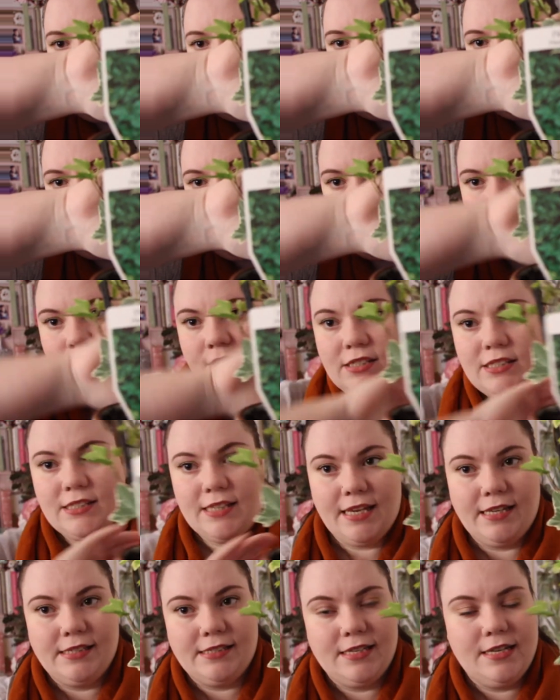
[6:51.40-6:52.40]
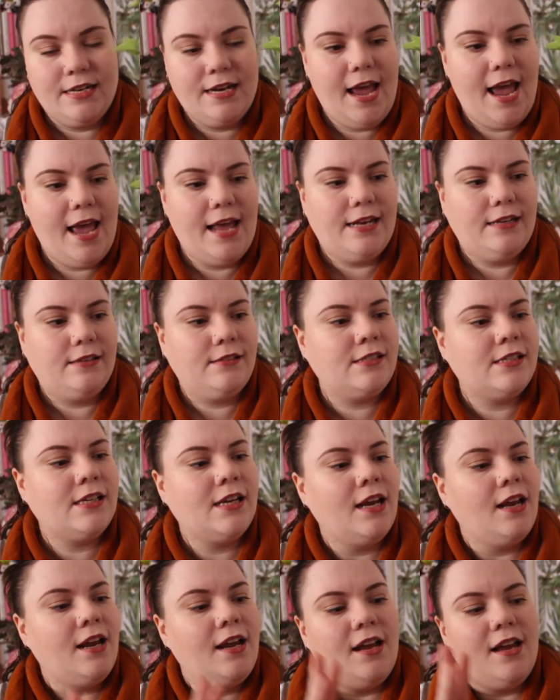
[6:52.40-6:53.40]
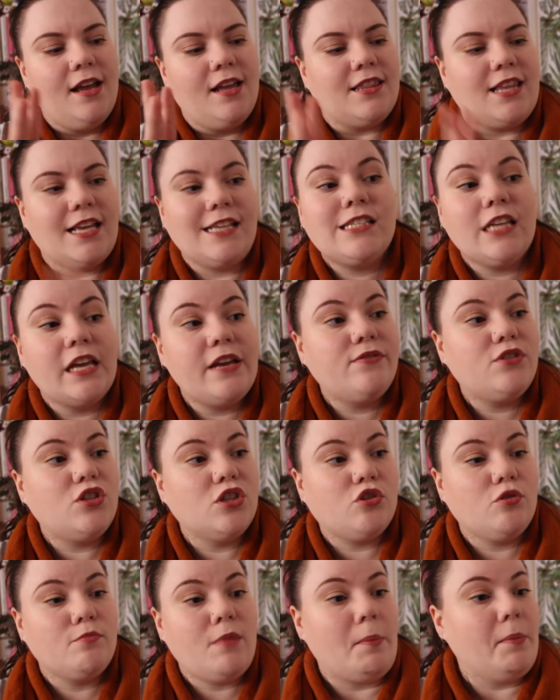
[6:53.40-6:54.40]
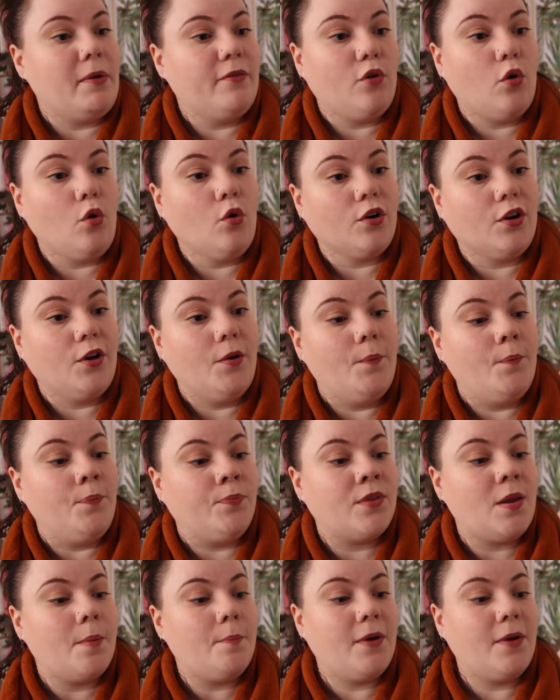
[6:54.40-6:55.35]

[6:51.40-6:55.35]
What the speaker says: favourite season, and these leaves just remind me of autumn,